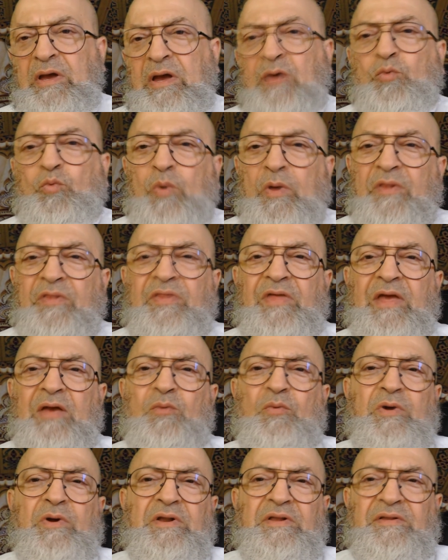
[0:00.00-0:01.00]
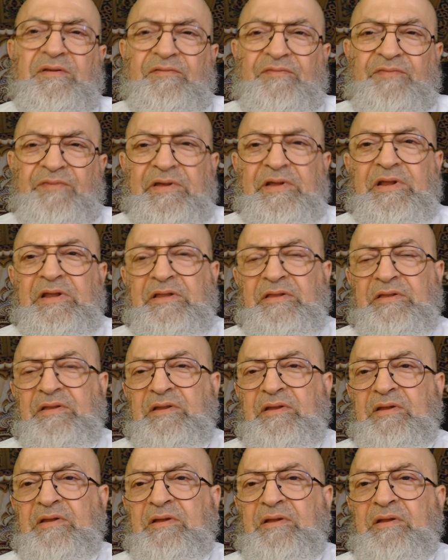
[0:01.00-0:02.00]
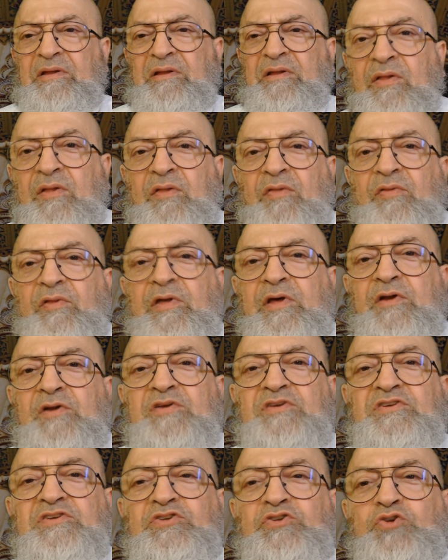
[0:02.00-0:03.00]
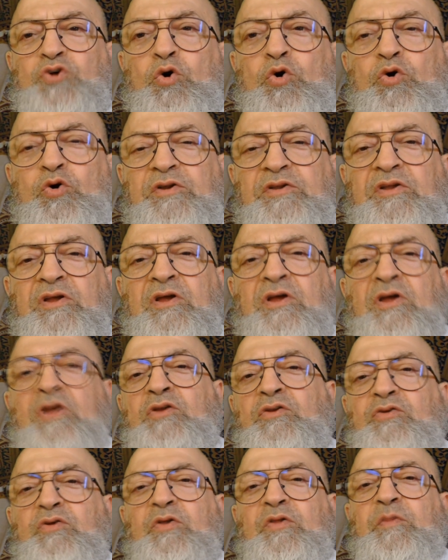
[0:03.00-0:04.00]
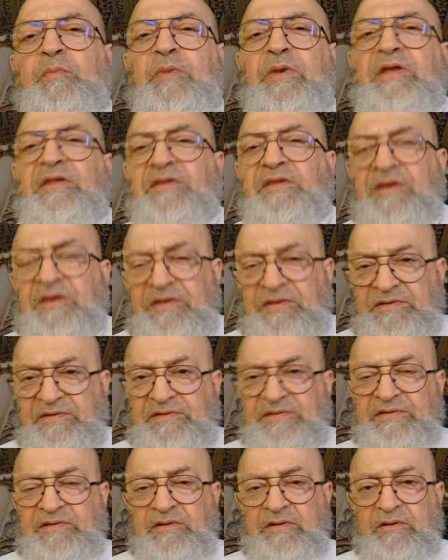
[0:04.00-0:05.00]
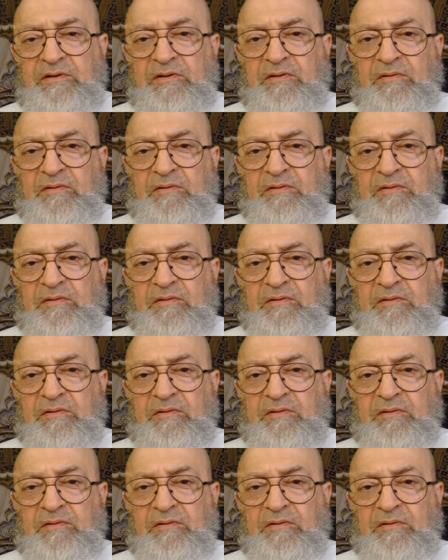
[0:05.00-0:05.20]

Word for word: And when they were defeated, they are restored to the beatings.